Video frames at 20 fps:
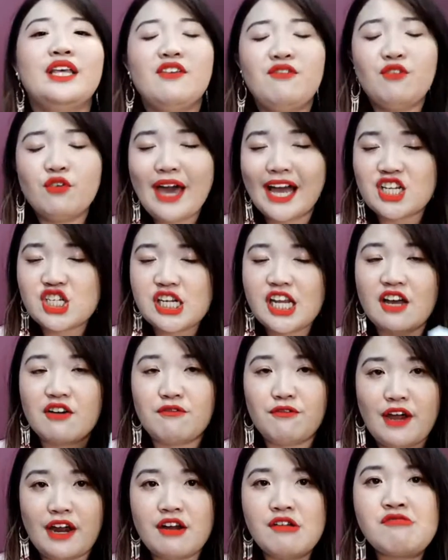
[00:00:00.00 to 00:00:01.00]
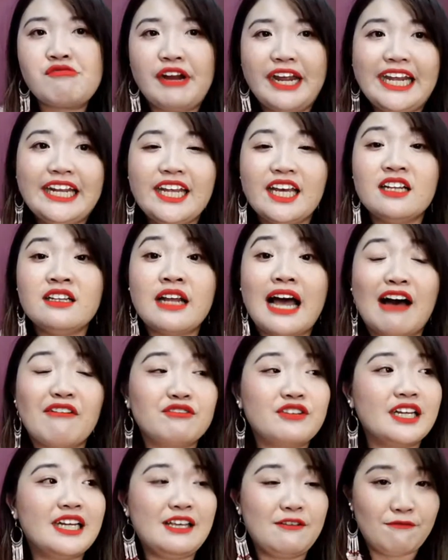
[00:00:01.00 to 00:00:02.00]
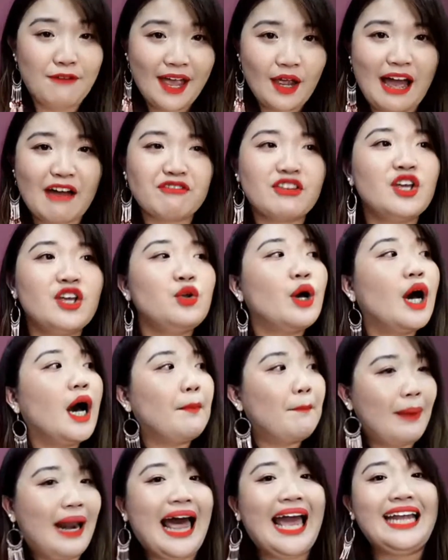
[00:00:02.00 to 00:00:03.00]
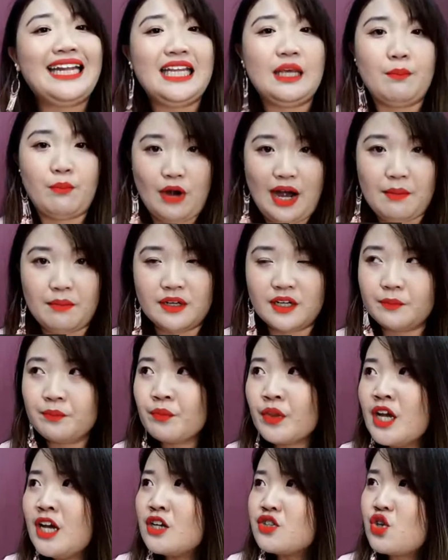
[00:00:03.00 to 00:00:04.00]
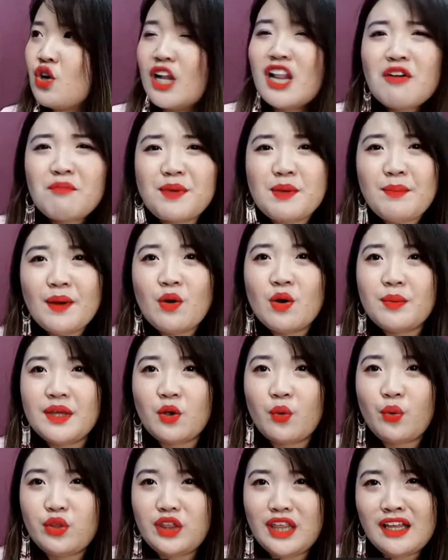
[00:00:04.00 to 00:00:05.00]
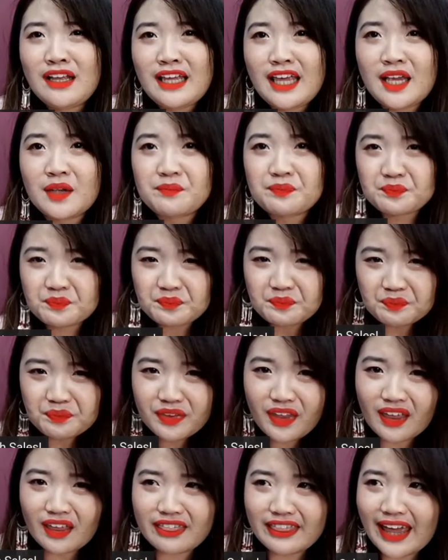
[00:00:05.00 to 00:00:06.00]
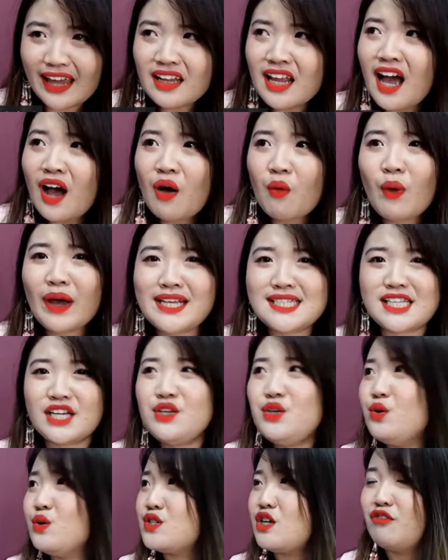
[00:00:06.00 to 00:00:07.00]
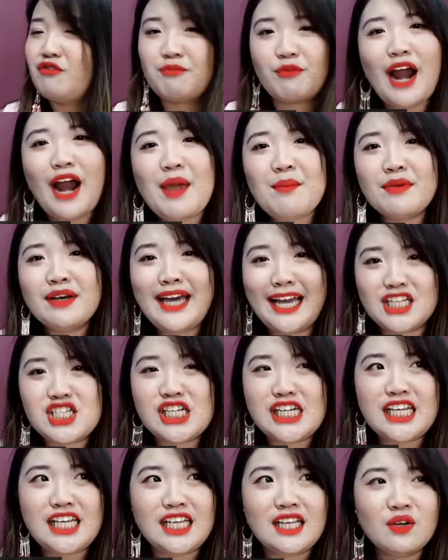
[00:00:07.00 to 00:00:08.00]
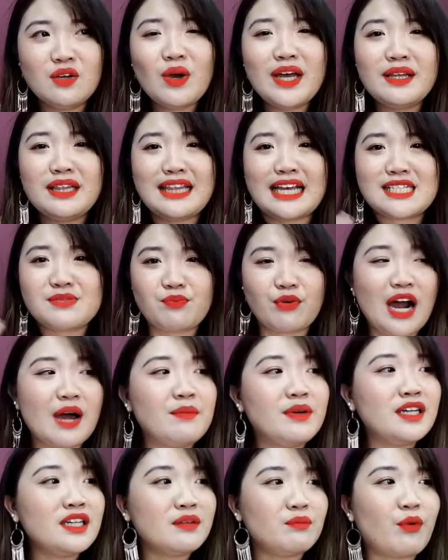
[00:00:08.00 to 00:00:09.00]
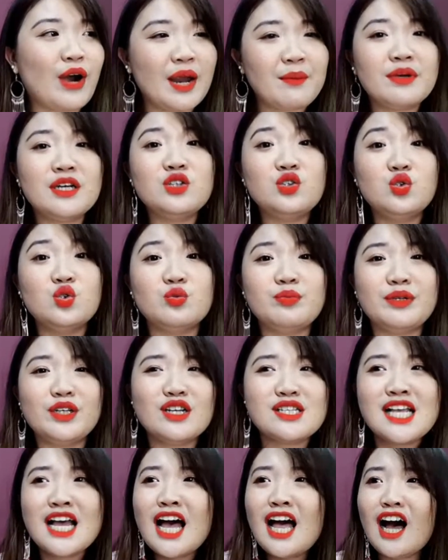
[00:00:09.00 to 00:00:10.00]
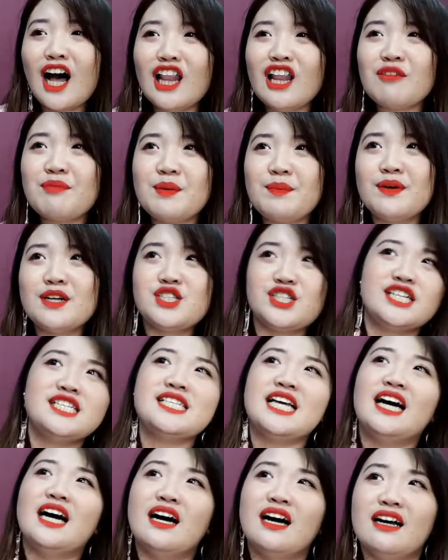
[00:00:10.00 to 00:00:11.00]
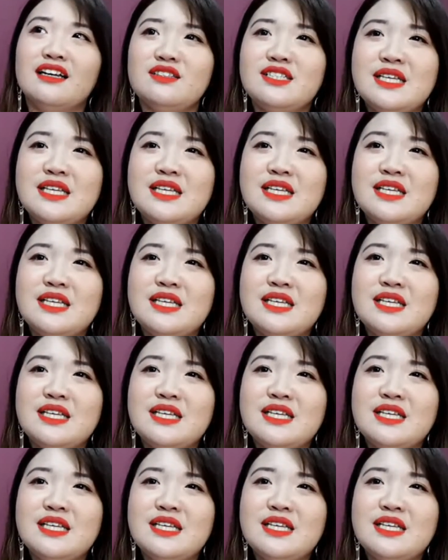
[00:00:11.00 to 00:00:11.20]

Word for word: will give you actually a very radiant after effect after you apply the primer. So a lot of people will be thinking, then what is the use of primer actually? What does primer primer do? Because a lot of people just uh,